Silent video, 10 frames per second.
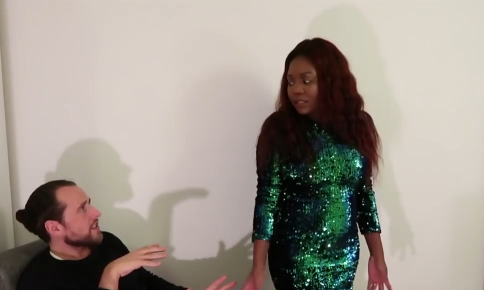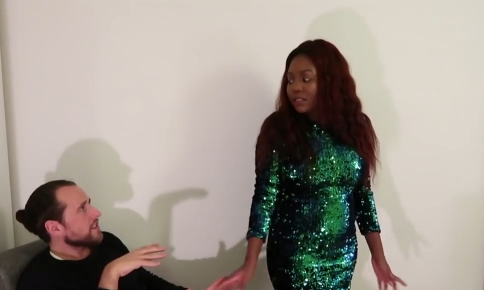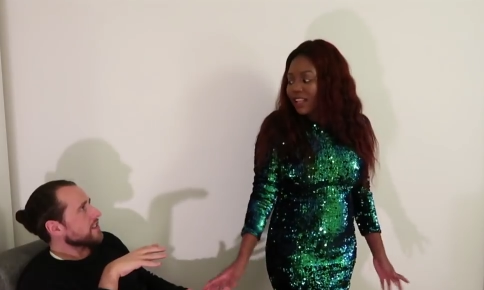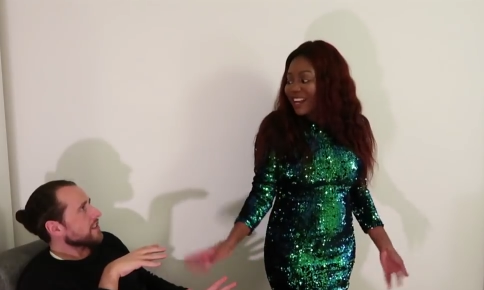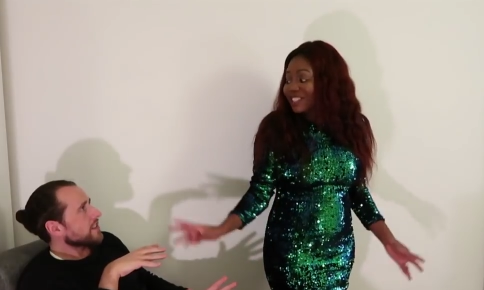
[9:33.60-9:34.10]
Speaker 1: This
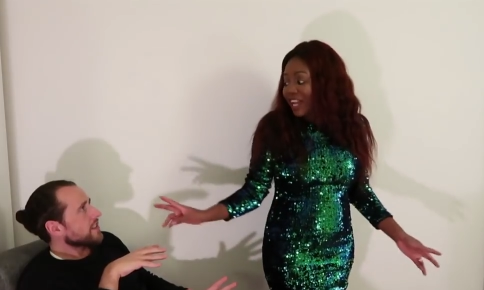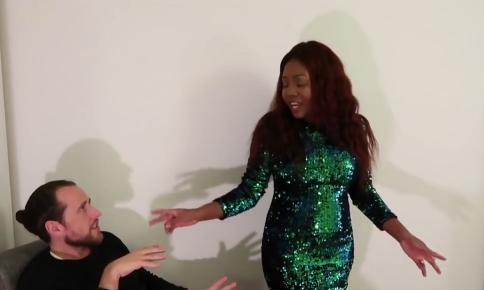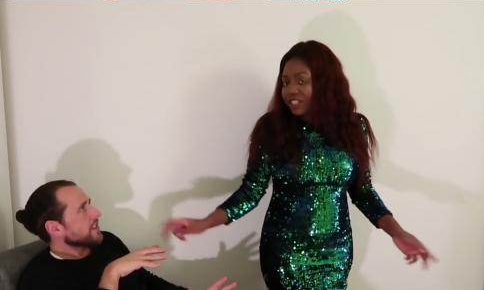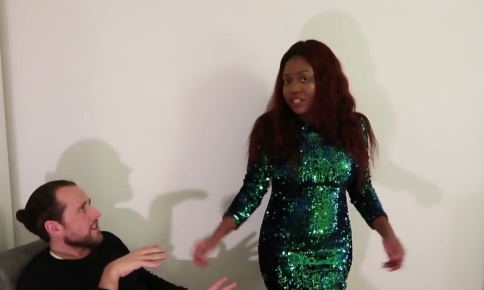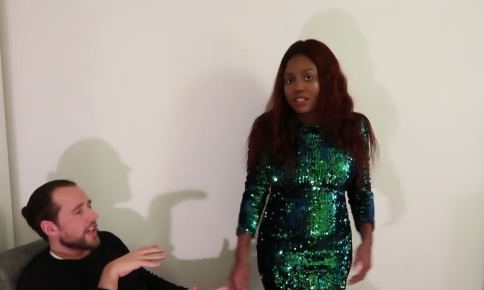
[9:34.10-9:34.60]
is large
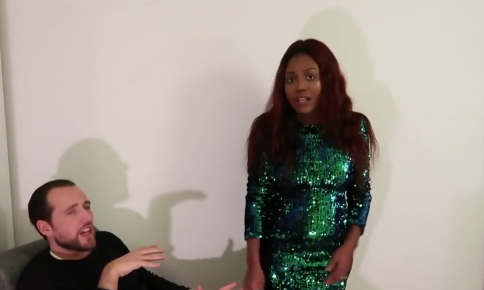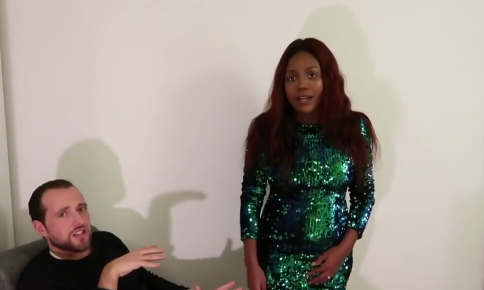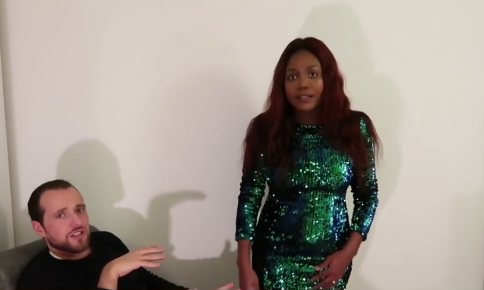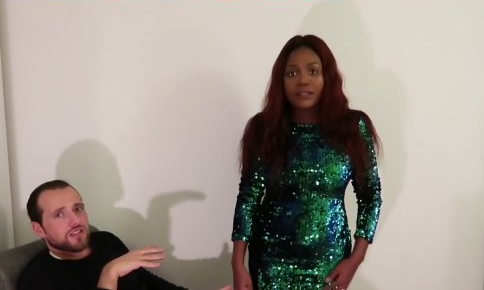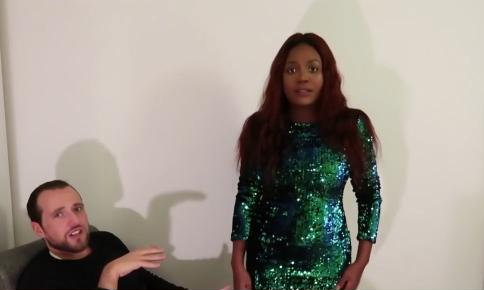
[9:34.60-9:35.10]
Asian
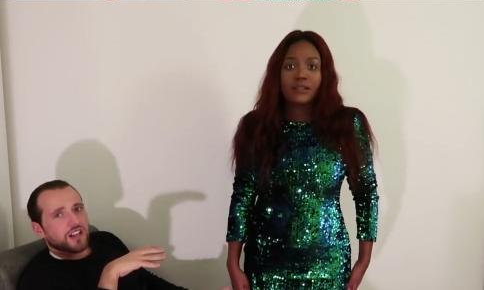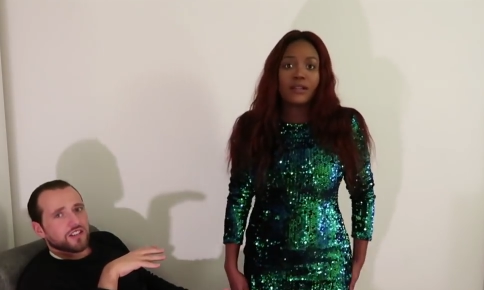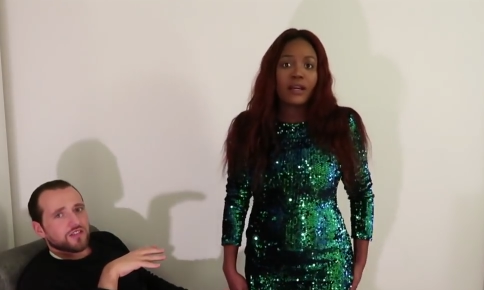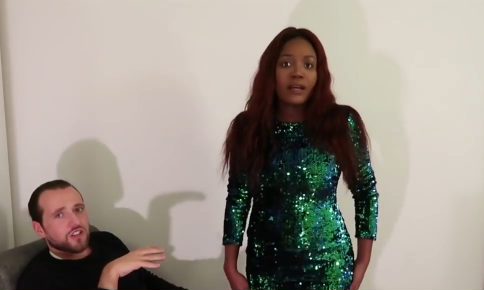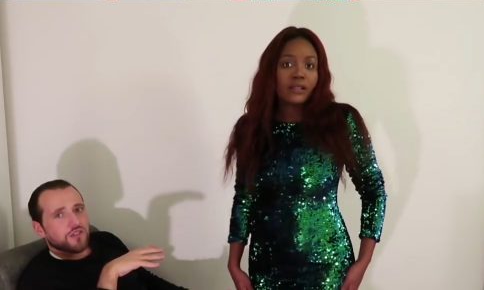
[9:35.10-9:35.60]
Speaker 2: size. Asian
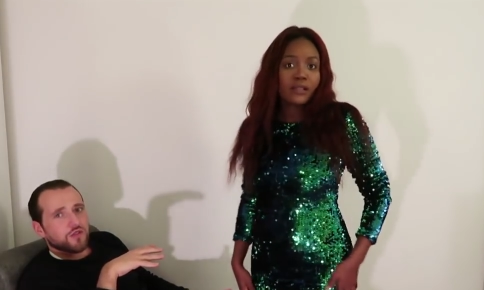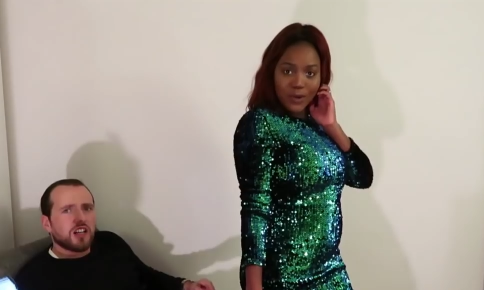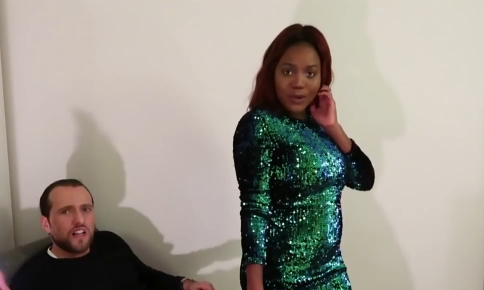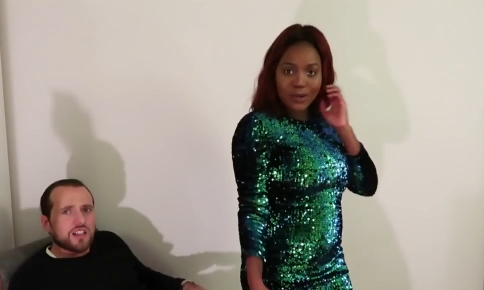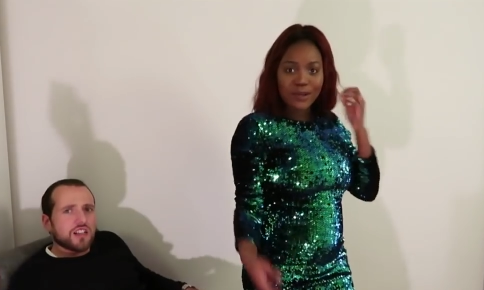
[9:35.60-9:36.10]
size. Yeah. So if
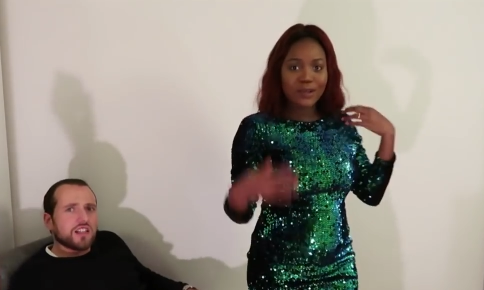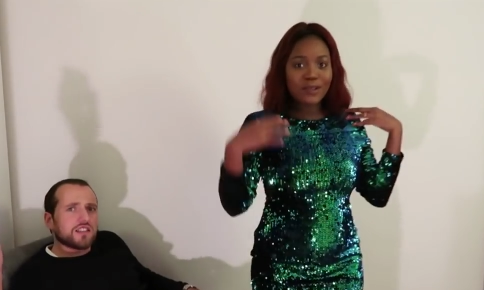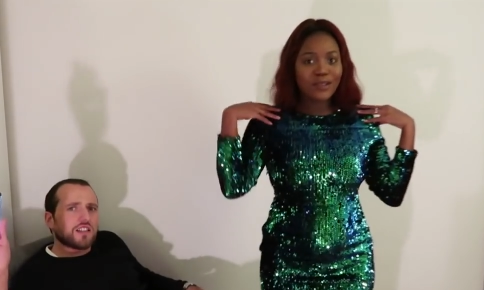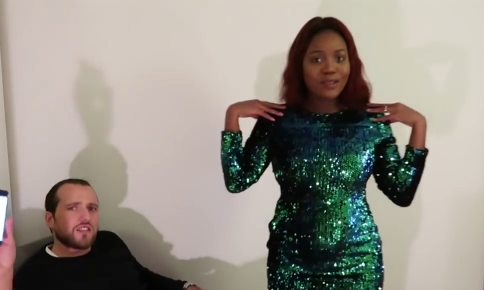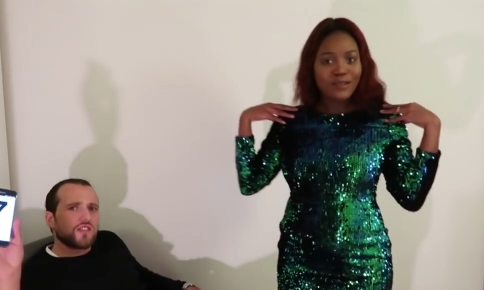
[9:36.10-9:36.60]
you
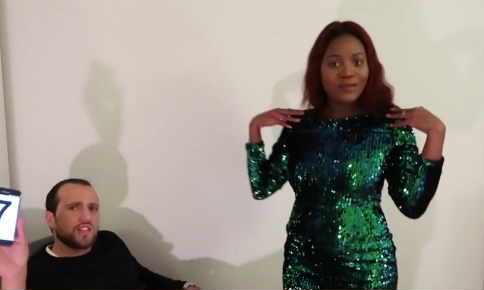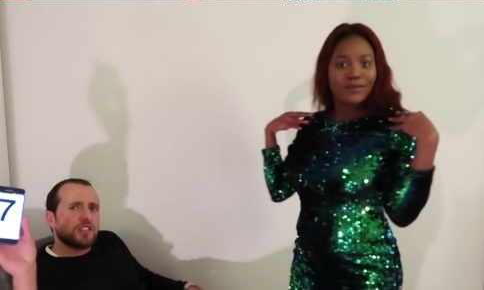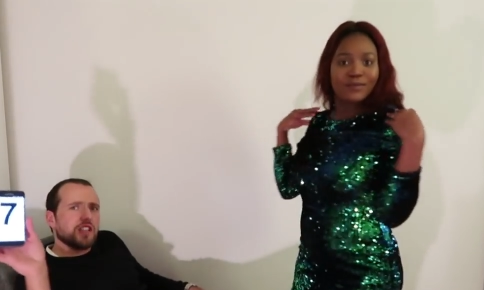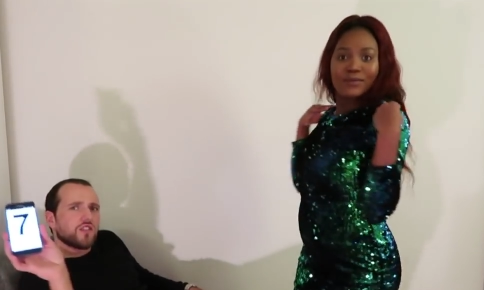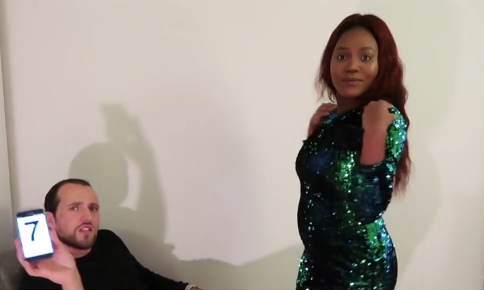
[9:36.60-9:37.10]
Guys, I give it a
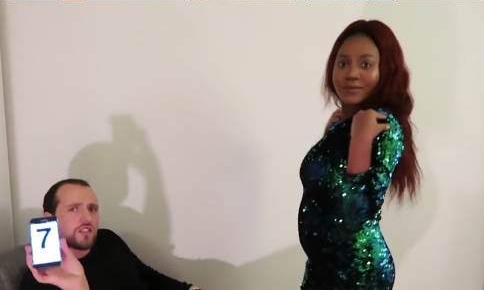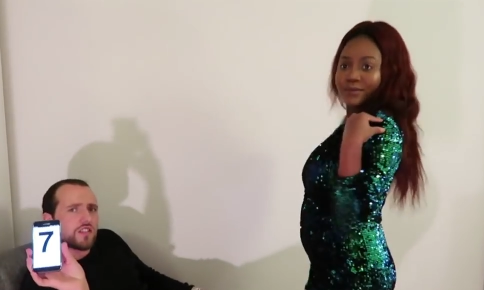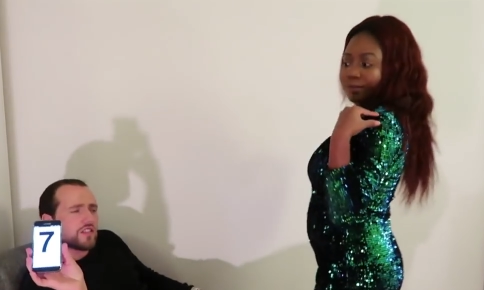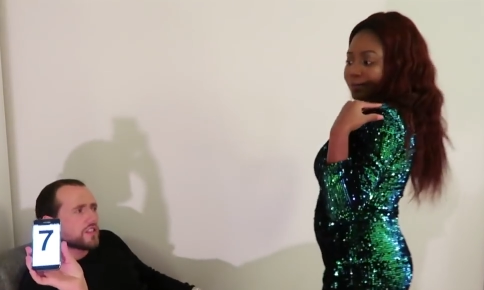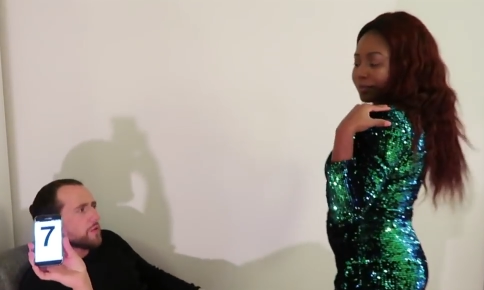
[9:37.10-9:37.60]
seven
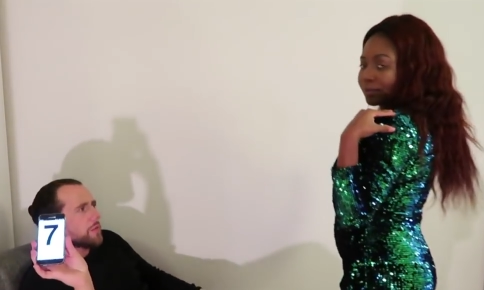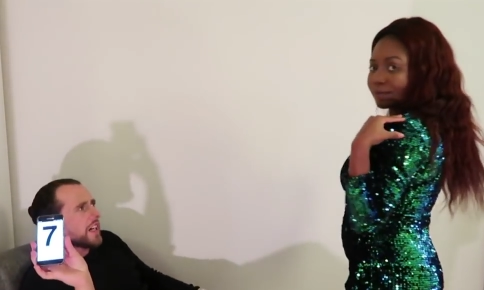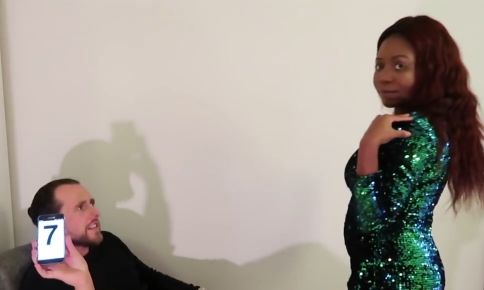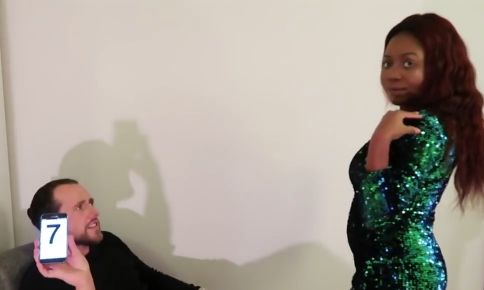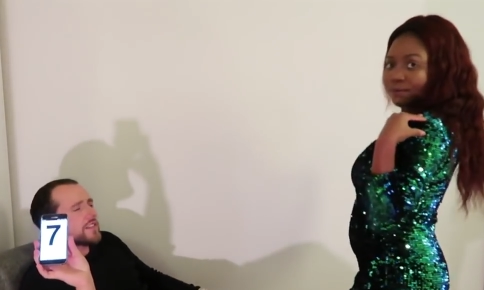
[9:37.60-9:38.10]
because it's not
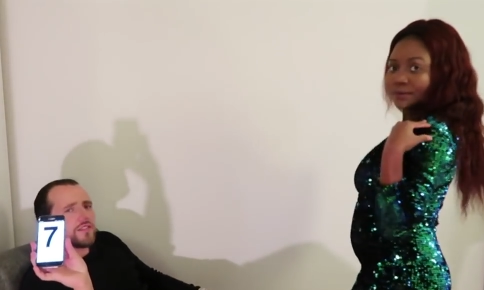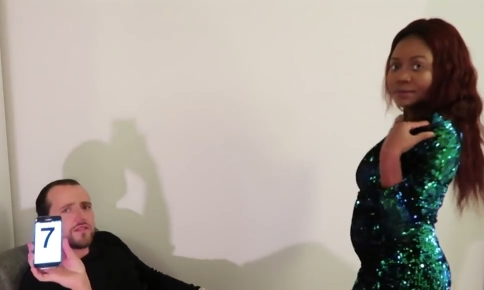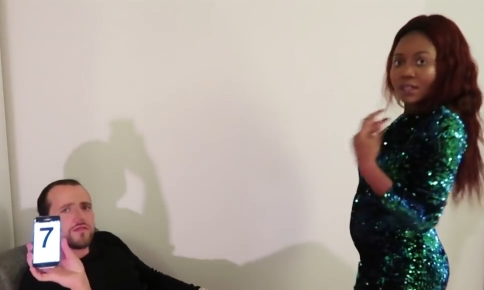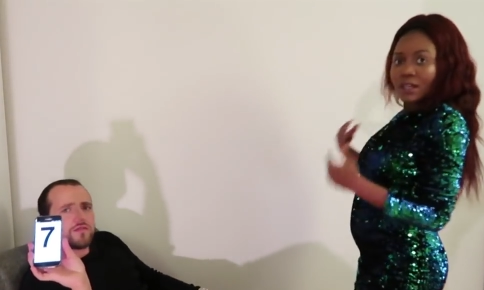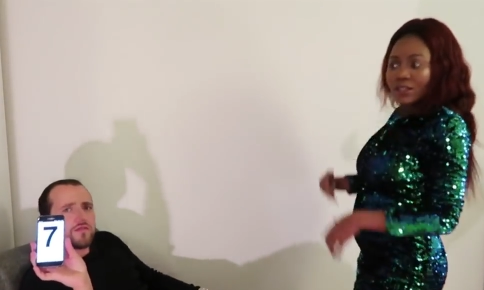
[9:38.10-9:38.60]
bad.
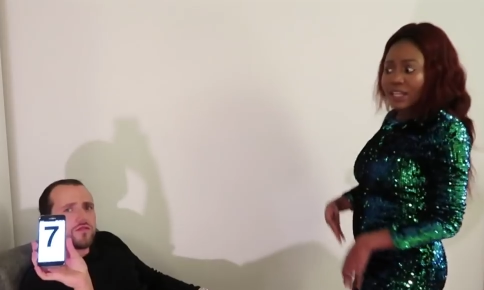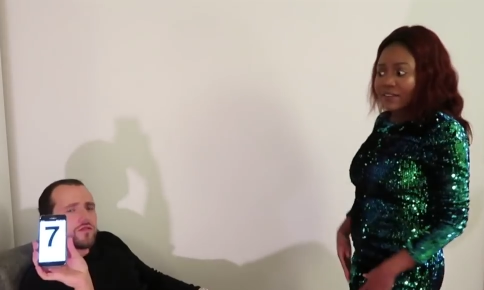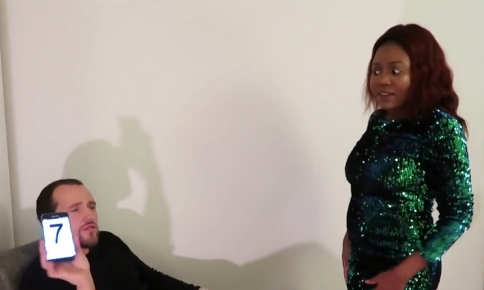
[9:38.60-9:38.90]
Speaker 1: You gave